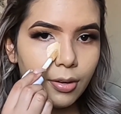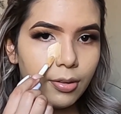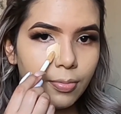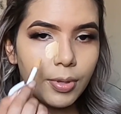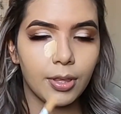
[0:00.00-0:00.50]

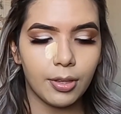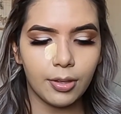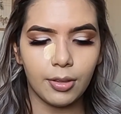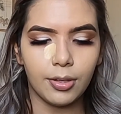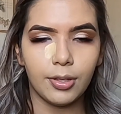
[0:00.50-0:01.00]
Just gonna put this
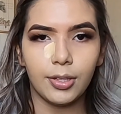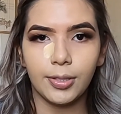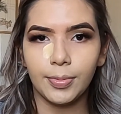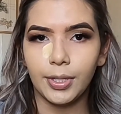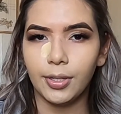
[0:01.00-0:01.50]
on the
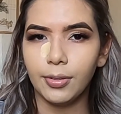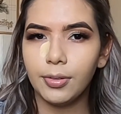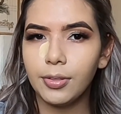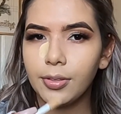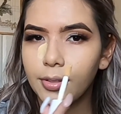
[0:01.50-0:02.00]
sides of my
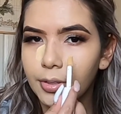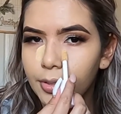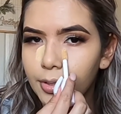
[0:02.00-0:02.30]
nose.